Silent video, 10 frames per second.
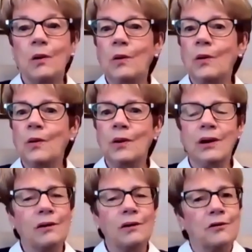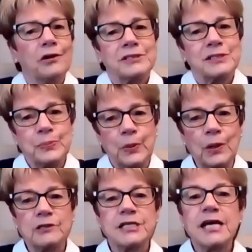or or a
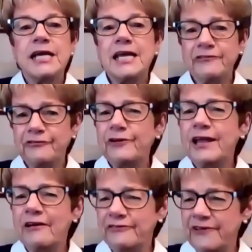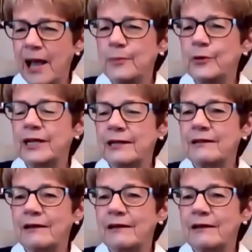sport if we have fabric